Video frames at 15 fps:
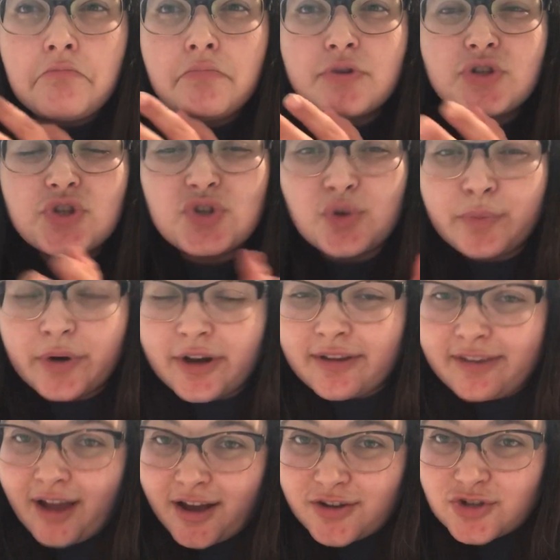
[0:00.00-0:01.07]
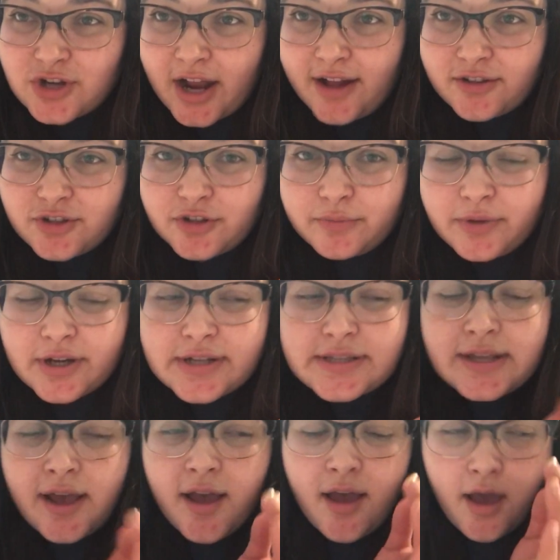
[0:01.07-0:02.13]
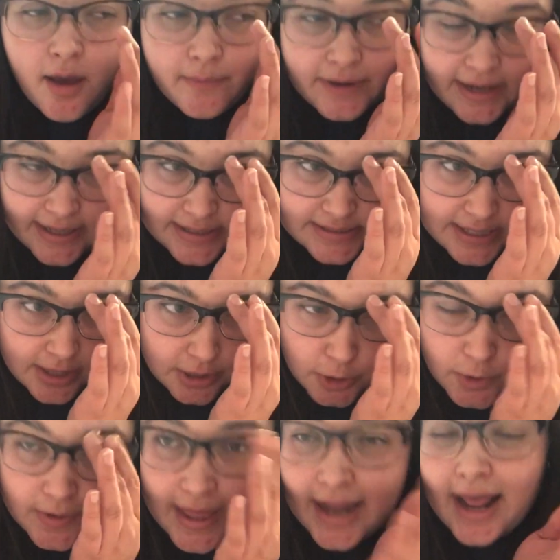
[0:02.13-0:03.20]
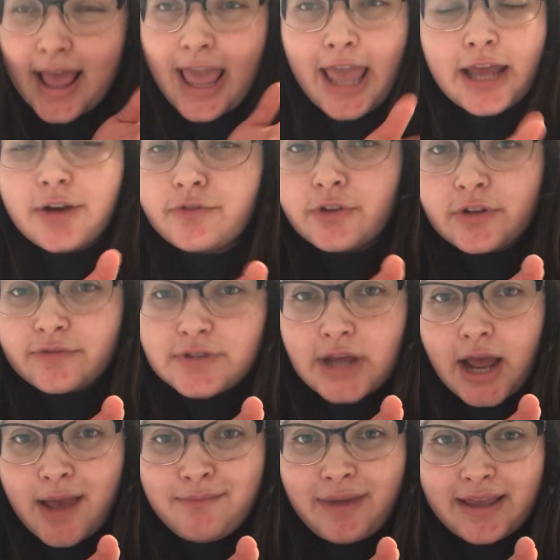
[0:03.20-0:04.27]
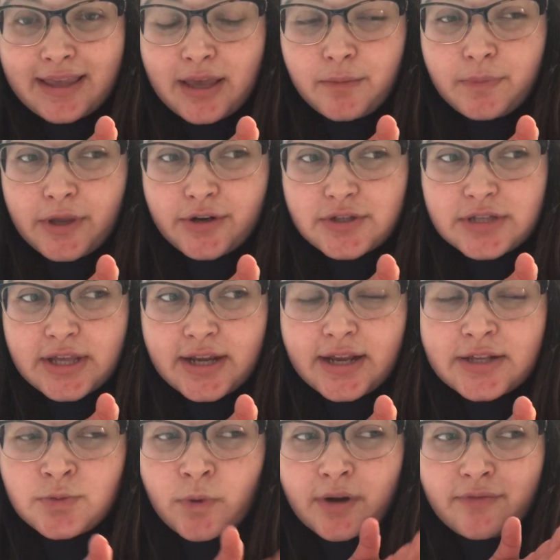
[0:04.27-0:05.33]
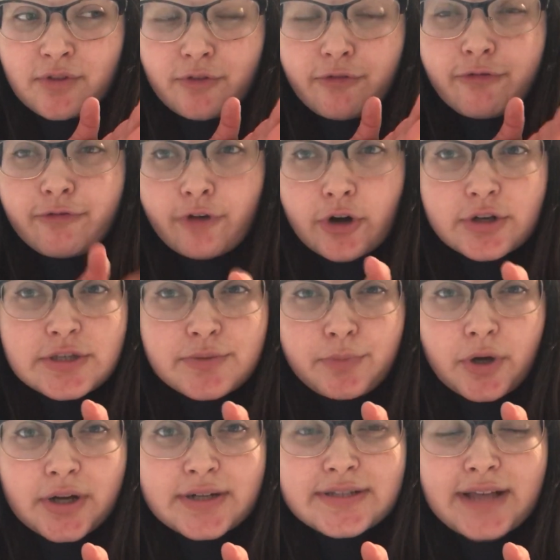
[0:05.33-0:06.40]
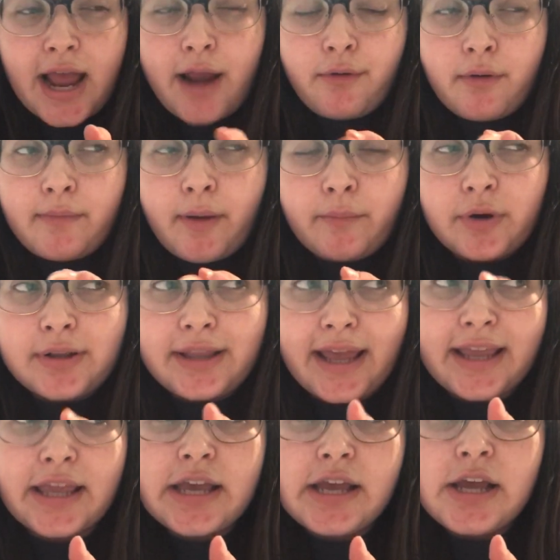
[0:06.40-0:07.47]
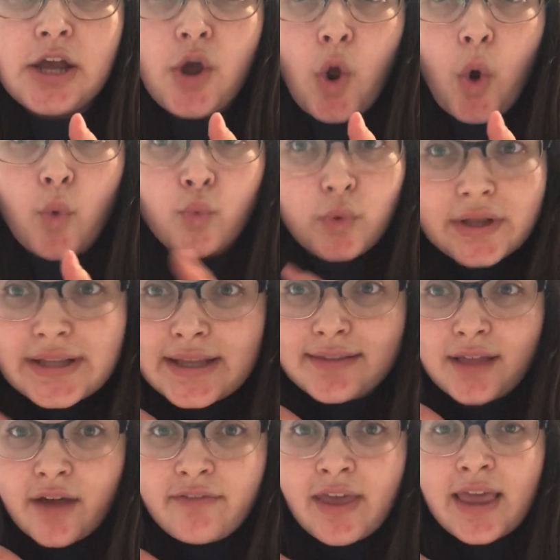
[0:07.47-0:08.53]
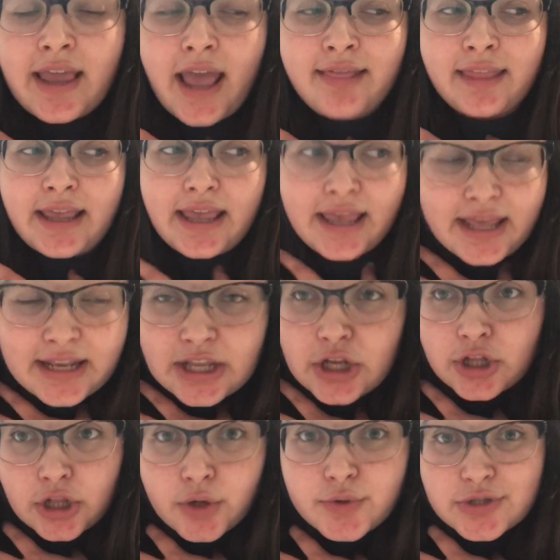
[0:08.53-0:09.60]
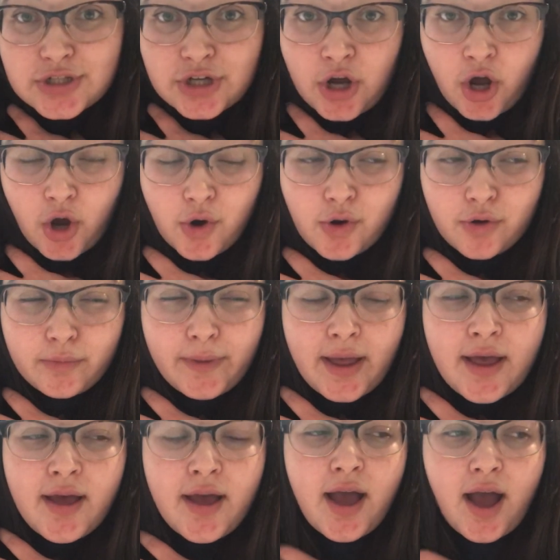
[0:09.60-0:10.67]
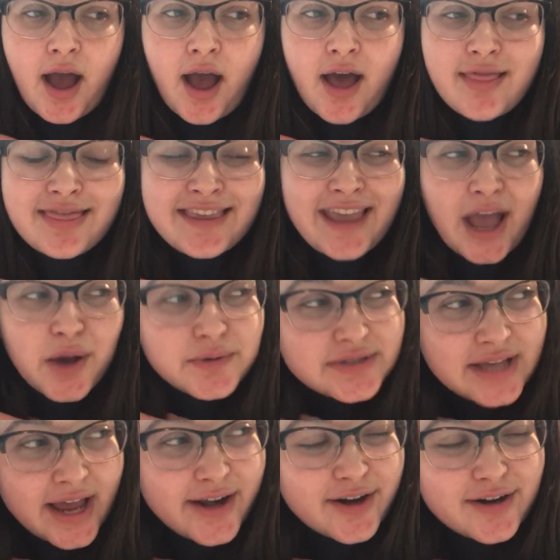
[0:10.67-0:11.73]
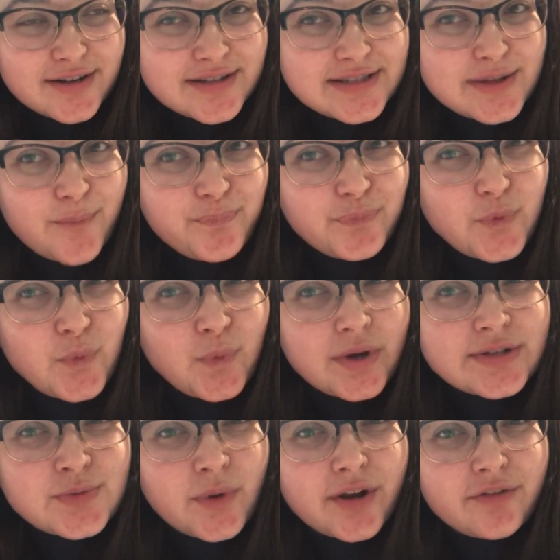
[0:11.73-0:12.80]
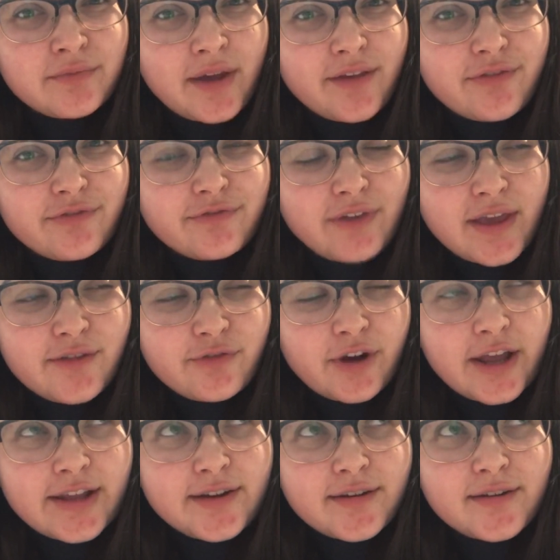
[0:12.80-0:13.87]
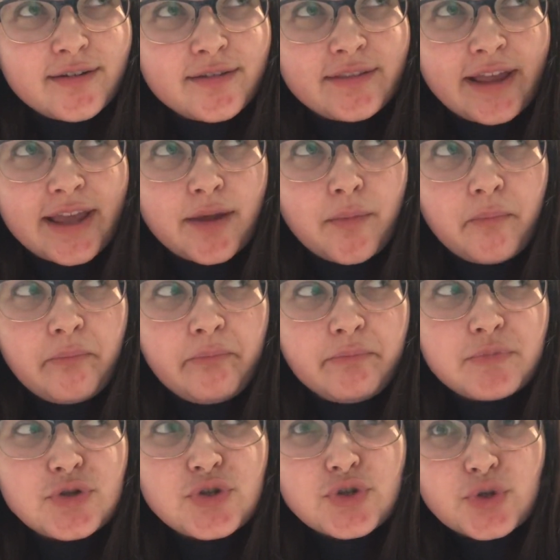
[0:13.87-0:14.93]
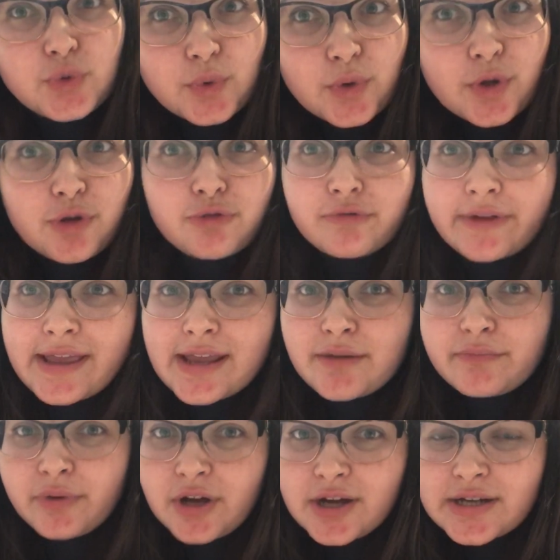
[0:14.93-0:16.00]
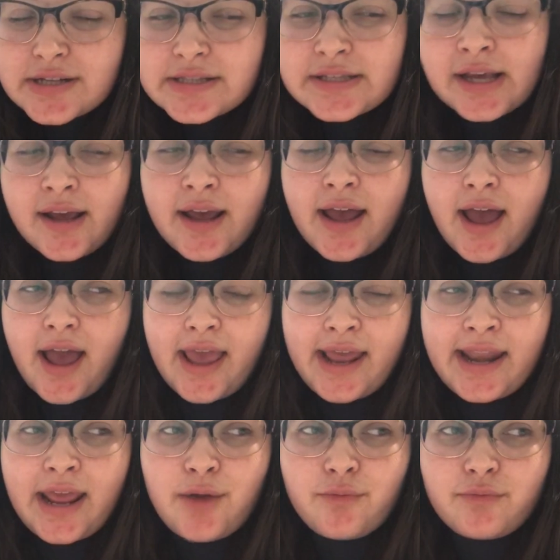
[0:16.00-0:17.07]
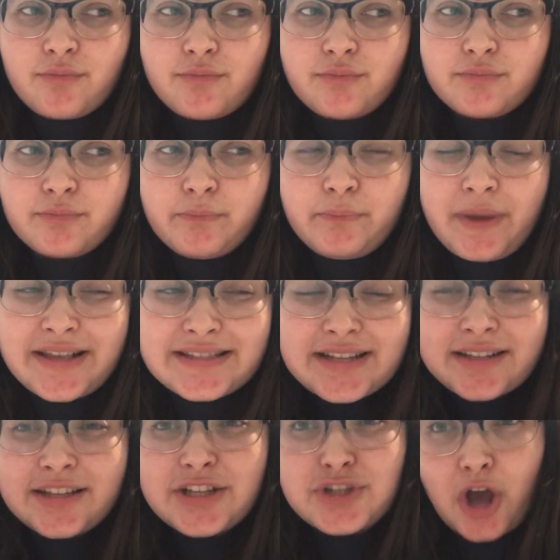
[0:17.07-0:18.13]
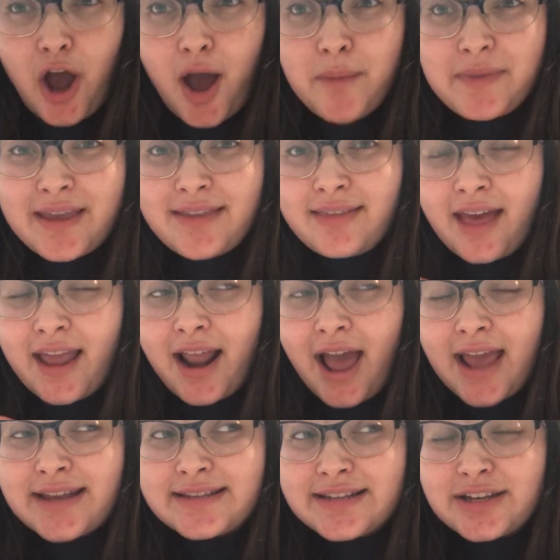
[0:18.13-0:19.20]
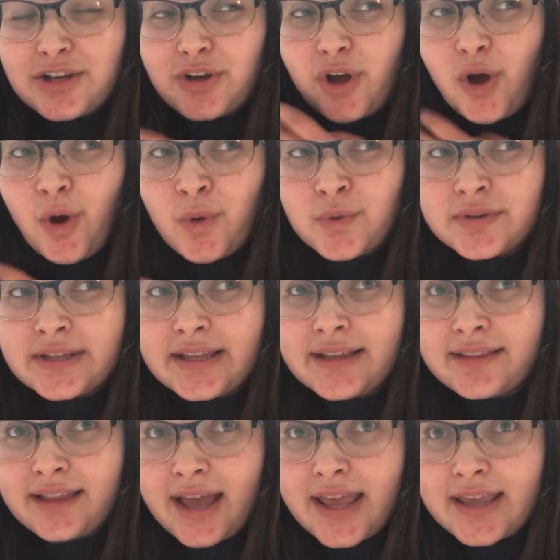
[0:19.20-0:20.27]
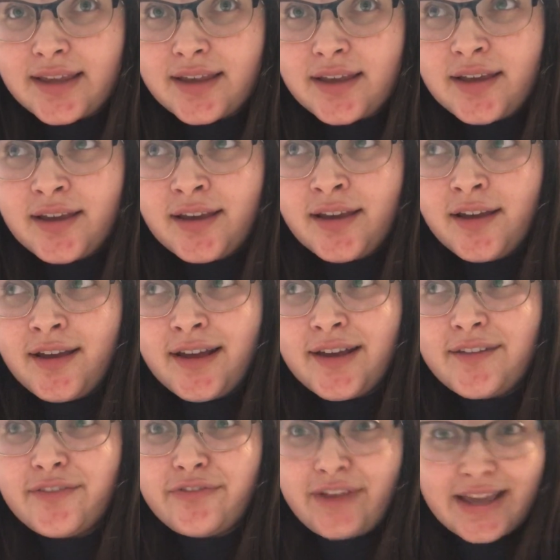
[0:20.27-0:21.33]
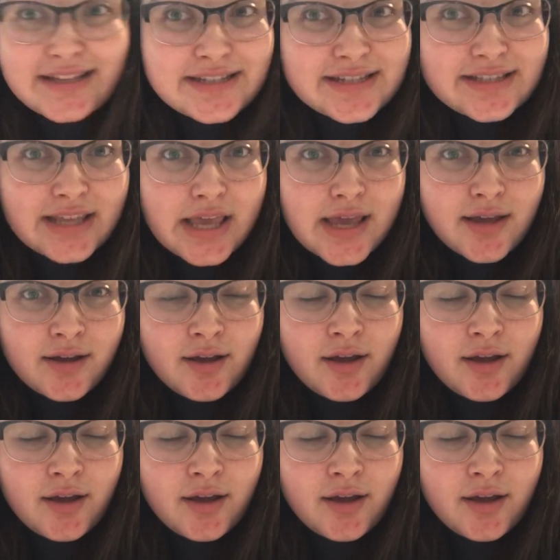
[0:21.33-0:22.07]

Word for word: super young childhood books, but I can tell you that A Handful of Time by Kit Pearson is one of the first books I remember like really loving and like hitting close to home. Uh, The Outsiders was one of my favorite like school read books, and it basically taught me that I didn't only like fantasy.